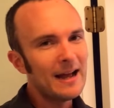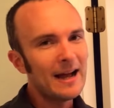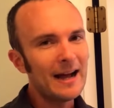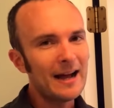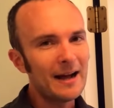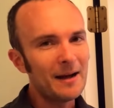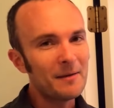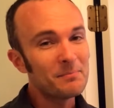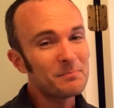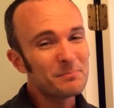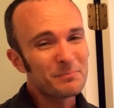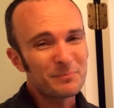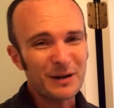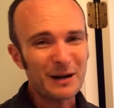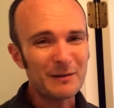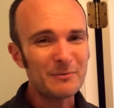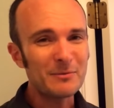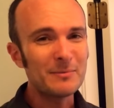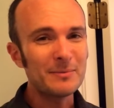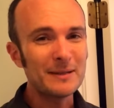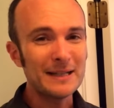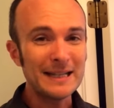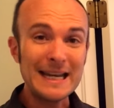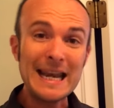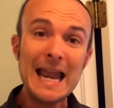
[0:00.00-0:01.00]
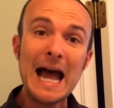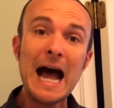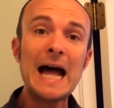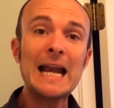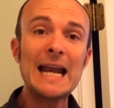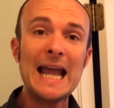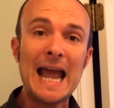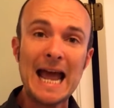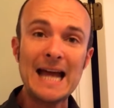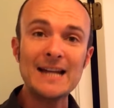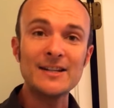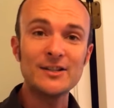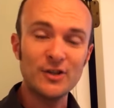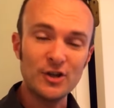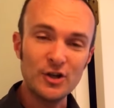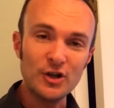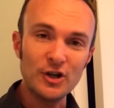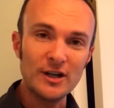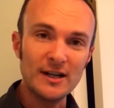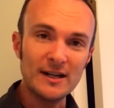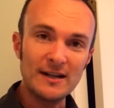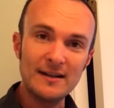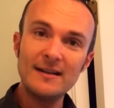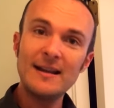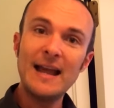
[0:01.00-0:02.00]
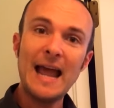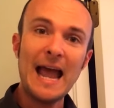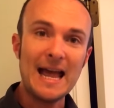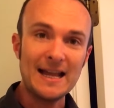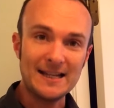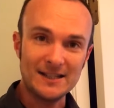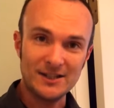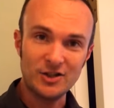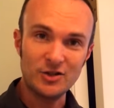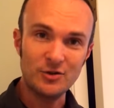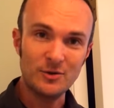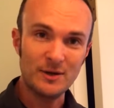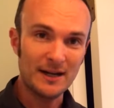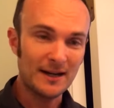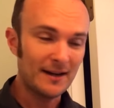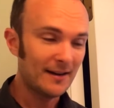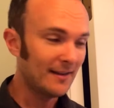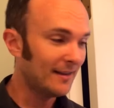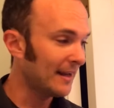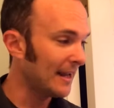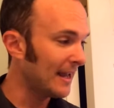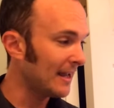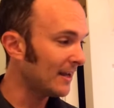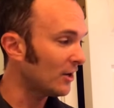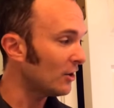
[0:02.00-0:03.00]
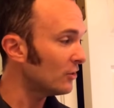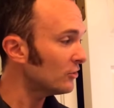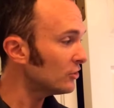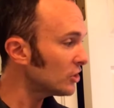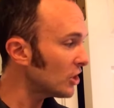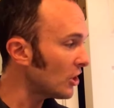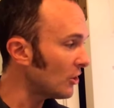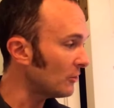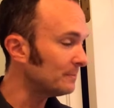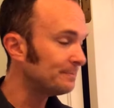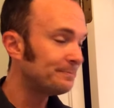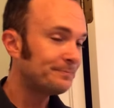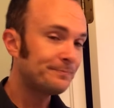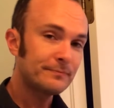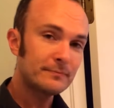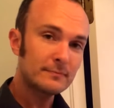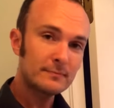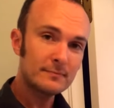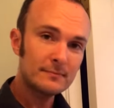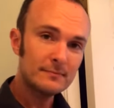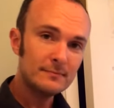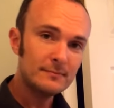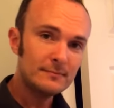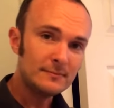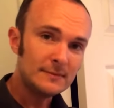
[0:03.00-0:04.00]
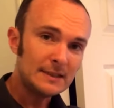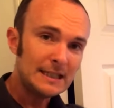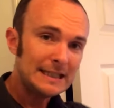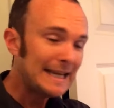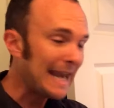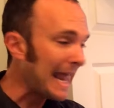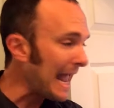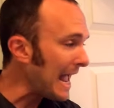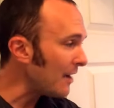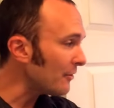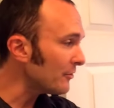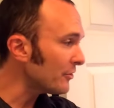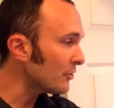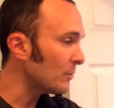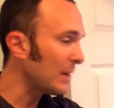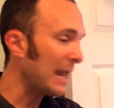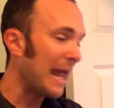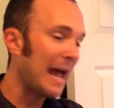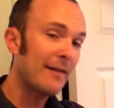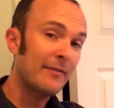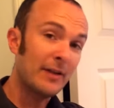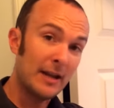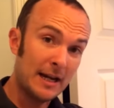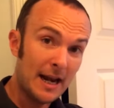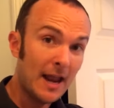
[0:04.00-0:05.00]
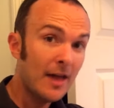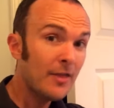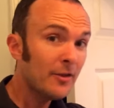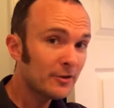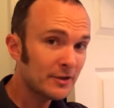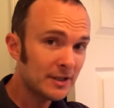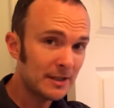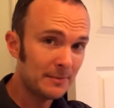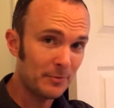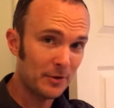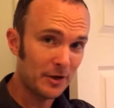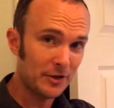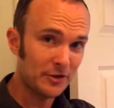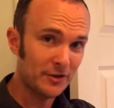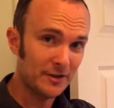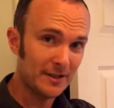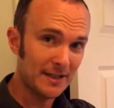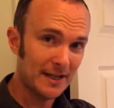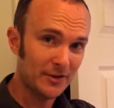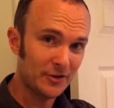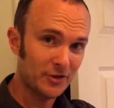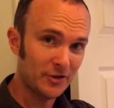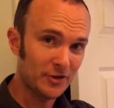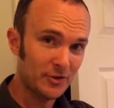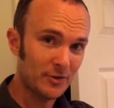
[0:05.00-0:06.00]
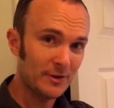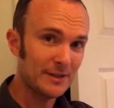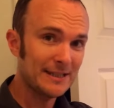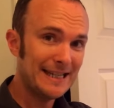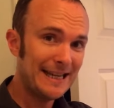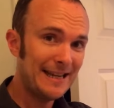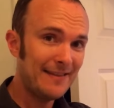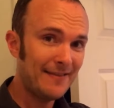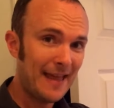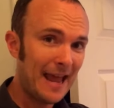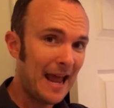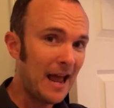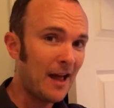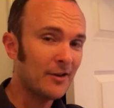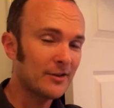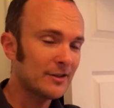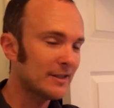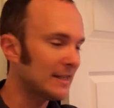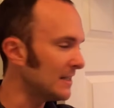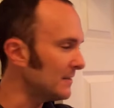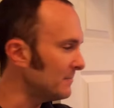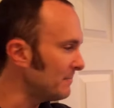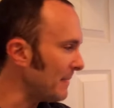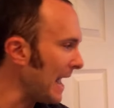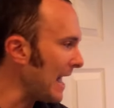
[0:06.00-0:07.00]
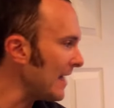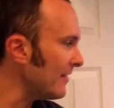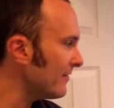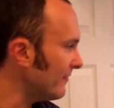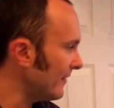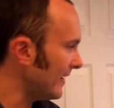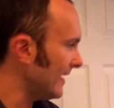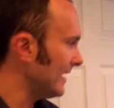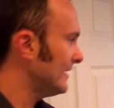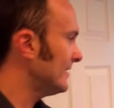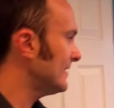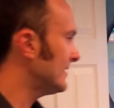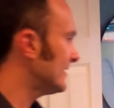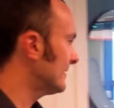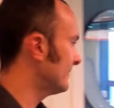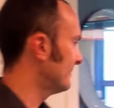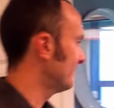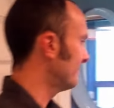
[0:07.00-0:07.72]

Uh, probably not as good as doing it at the get-go. So, now that we have another depressurization source in the house, these bath fans,